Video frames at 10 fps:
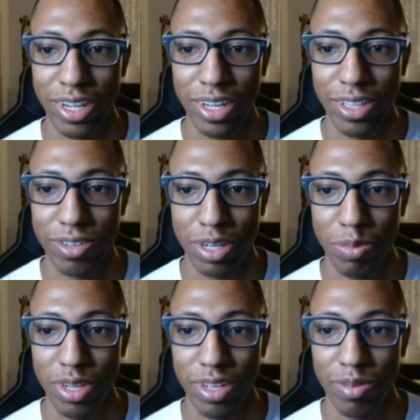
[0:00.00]
There's going to
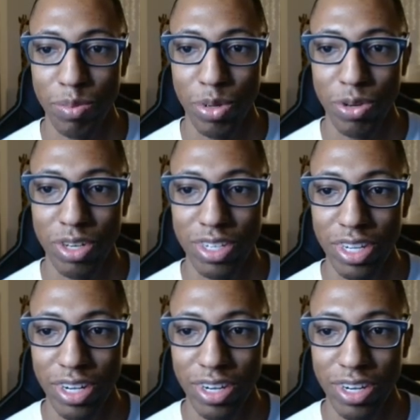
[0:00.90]
be a porch
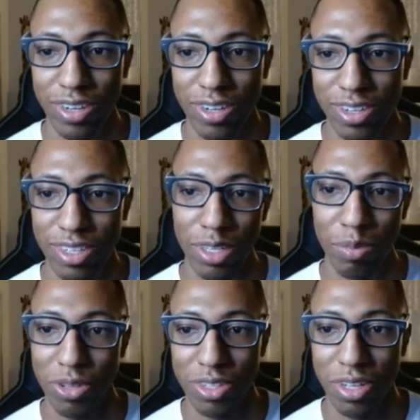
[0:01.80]
here, just
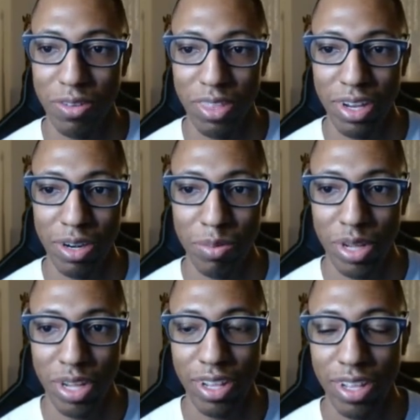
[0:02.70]
simple stuff there,
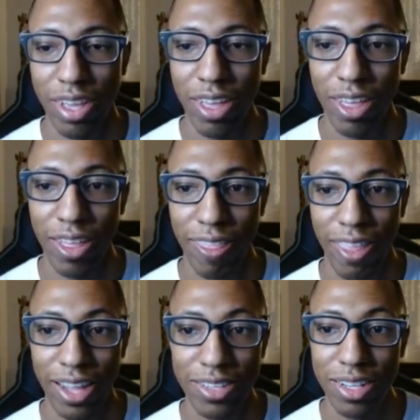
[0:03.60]
but
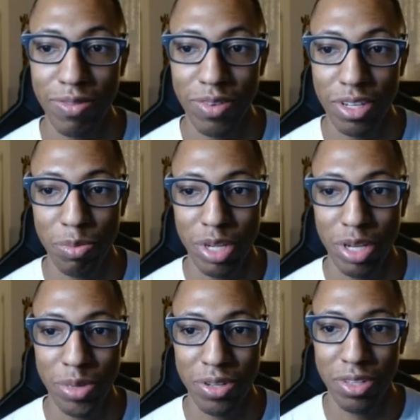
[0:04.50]
that's it for the speed
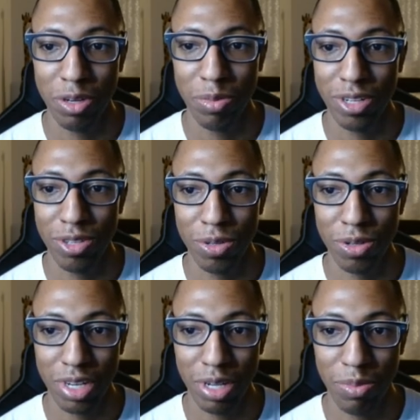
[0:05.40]
build. There'll be a tour
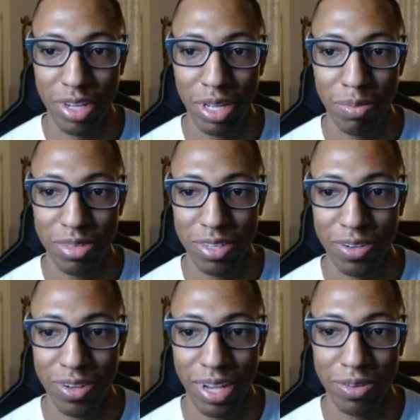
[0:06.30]
coming up,
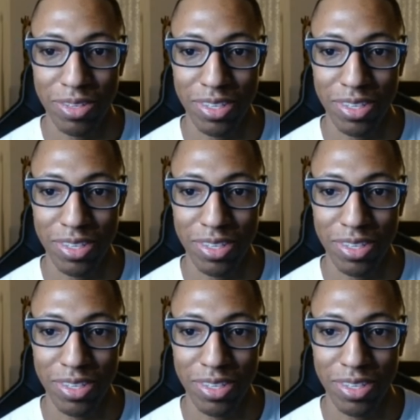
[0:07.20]
so I will see